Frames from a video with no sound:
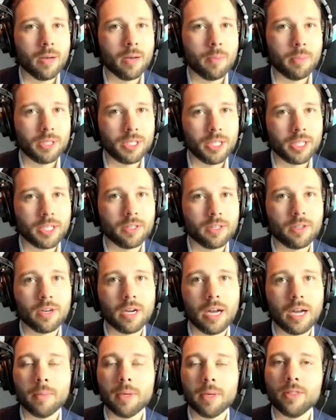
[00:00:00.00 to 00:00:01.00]
particular.
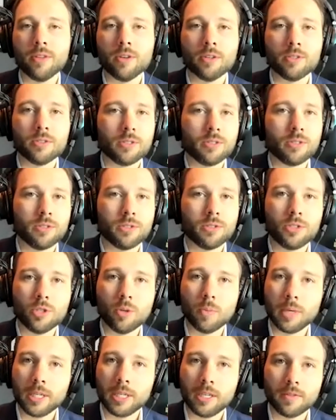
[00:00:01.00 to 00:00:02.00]
I mean, there's so
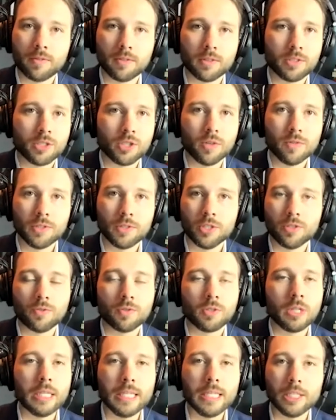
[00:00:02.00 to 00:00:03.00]
many different services for
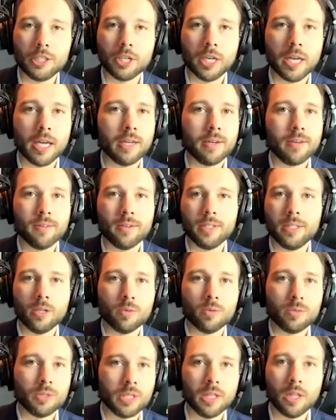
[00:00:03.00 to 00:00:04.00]
lead gen,
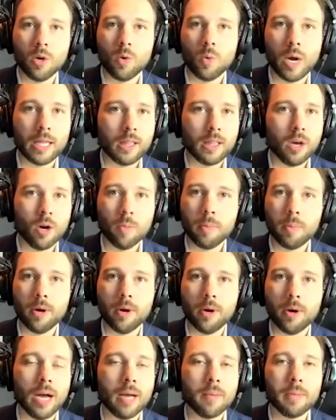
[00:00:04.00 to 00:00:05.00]
Zillow, Y
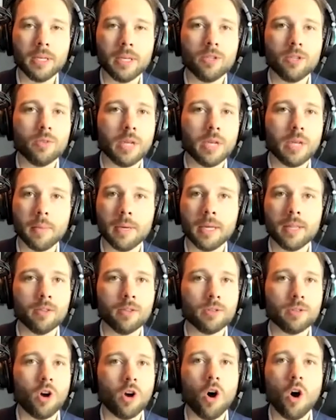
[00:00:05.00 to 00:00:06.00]
Lopo. I mean, you name it.
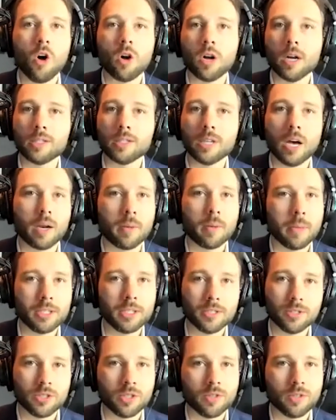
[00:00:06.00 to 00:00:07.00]
There's all kinds of
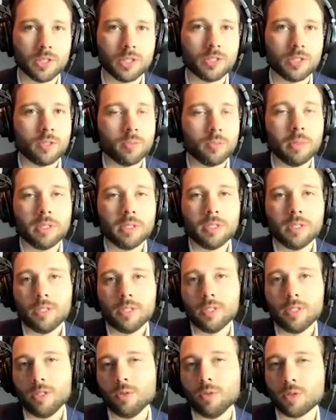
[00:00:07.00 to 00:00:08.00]
automation services and
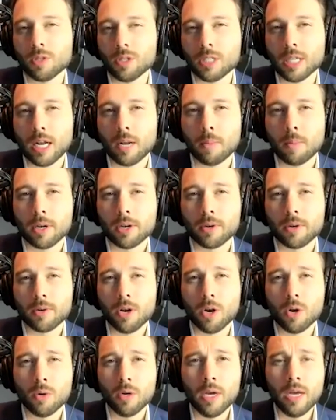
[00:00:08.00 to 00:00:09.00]
businesses that you can set up on your
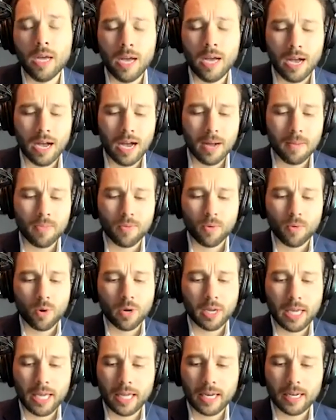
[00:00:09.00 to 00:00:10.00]
own through
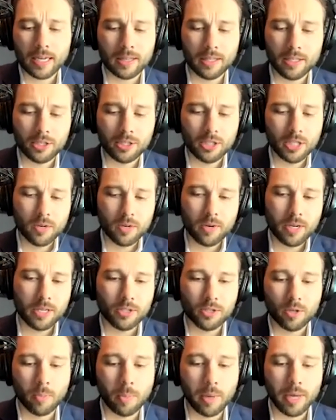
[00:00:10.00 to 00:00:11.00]
organic lead
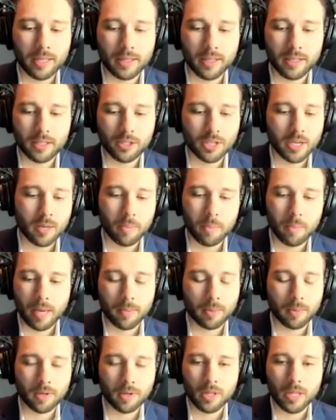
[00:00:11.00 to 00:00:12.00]
generation or paid lead gen,
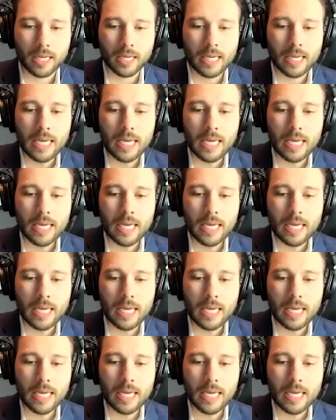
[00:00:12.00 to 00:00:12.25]
pay-per-click.